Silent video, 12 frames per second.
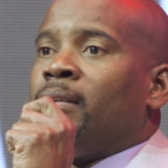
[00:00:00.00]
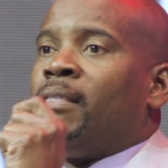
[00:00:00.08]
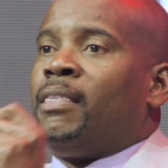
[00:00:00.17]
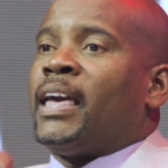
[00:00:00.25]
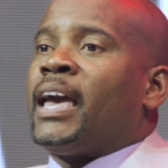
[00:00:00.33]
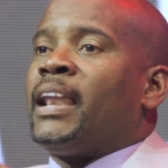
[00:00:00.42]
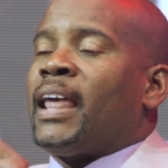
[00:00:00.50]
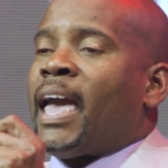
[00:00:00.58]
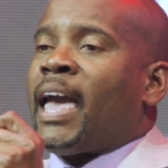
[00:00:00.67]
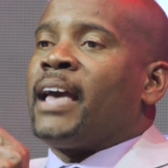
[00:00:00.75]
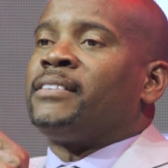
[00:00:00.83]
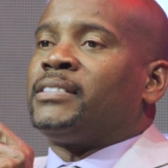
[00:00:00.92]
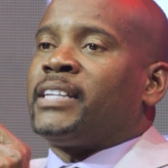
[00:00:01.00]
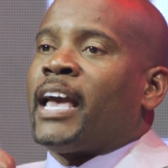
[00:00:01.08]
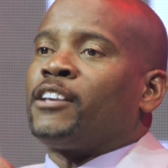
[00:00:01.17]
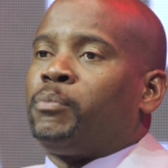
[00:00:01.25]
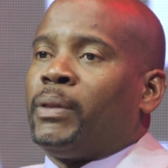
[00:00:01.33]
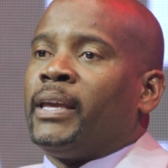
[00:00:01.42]
that as a
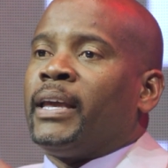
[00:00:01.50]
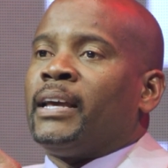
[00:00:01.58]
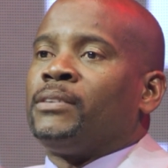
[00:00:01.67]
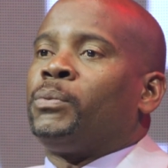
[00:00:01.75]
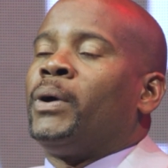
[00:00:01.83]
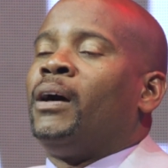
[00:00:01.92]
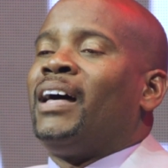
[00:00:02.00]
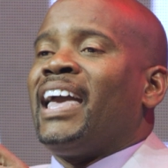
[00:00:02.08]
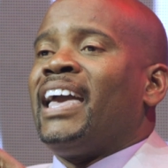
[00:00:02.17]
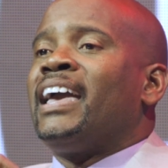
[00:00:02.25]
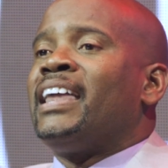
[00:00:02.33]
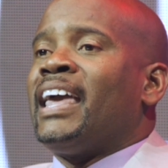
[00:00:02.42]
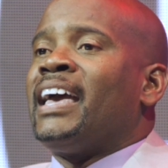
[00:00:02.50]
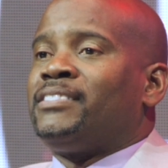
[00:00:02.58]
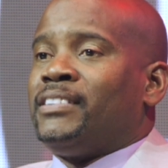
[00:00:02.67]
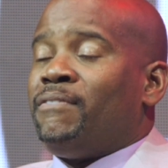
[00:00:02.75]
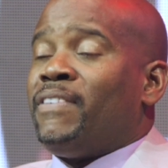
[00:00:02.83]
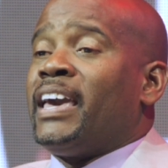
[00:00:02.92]
tax play as well and as
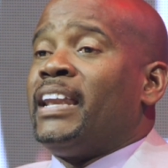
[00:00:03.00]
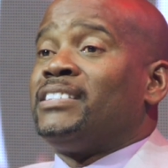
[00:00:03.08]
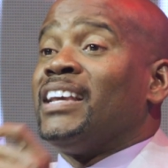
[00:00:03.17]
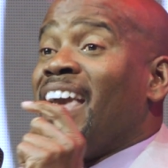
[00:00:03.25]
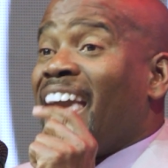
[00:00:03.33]
an advantage